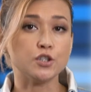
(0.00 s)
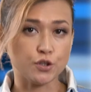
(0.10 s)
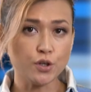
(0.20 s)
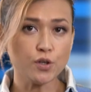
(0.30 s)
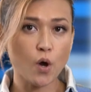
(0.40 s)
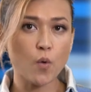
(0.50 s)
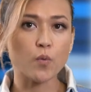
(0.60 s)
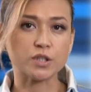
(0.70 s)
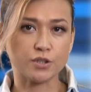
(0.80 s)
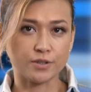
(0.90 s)
Do you know
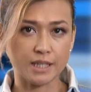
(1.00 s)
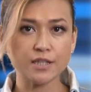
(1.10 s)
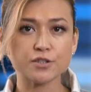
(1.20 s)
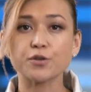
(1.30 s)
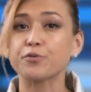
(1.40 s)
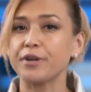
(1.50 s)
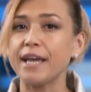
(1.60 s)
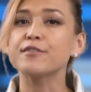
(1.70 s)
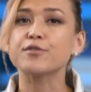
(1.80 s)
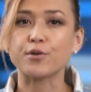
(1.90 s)
what you need to
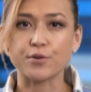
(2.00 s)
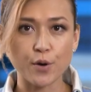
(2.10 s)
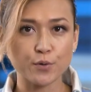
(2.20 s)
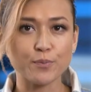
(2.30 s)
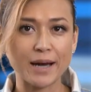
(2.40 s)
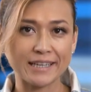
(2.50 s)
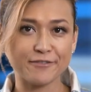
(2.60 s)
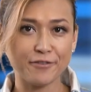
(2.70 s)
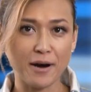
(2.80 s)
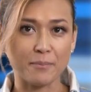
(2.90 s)
create your own
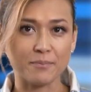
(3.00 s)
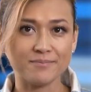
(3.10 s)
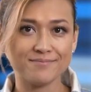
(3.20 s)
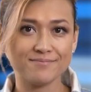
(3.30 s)
mining farm?